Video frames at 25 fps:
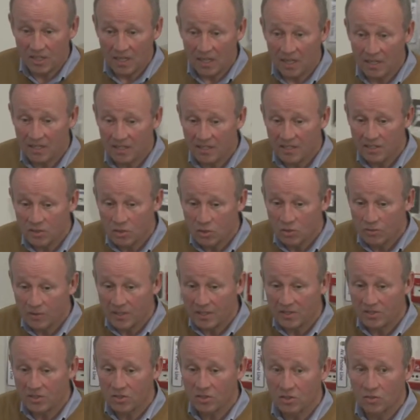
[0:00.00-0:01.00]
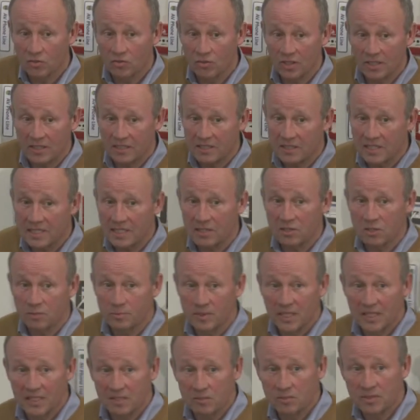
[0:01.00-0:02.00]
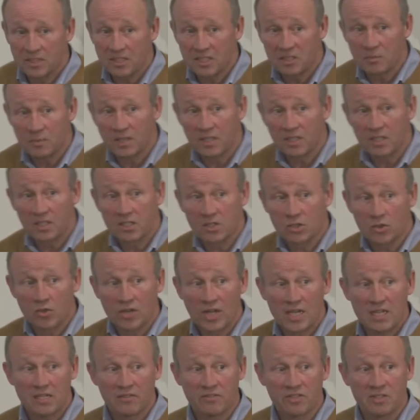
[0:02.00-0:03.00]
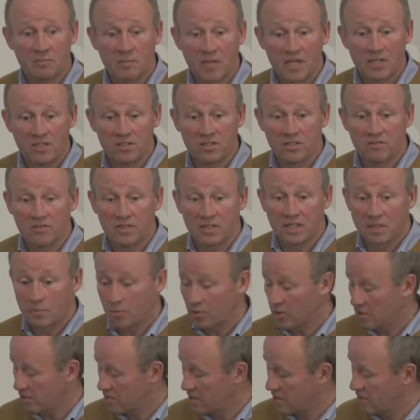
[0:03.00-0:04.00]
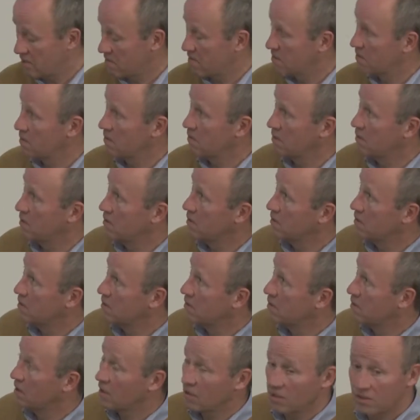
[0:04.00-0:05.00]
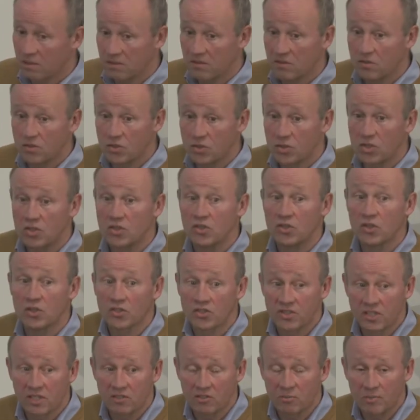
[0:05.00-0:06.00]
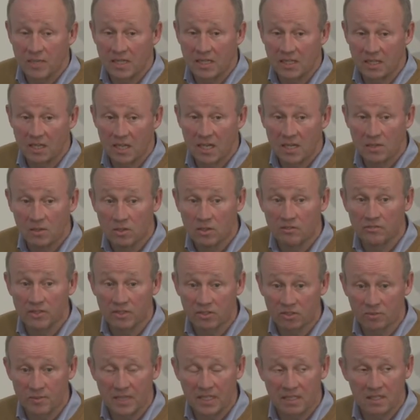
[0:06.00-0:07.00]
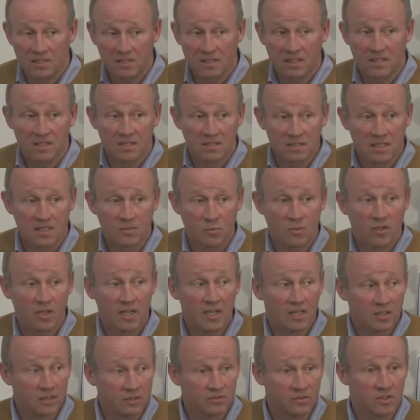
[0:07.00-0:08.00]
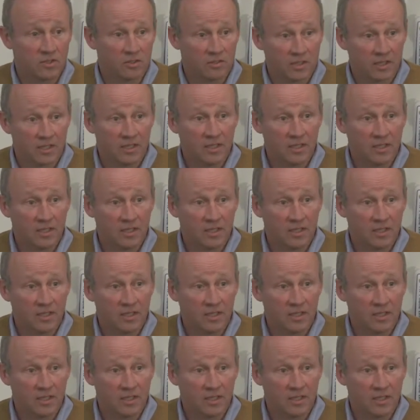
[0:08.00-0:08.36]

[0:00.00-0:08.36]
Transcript: And I think Uwe's talk really teed up that we need to be kind of creative and imaginative in that process, not just incremental. I love incremental science. That's what I love doing.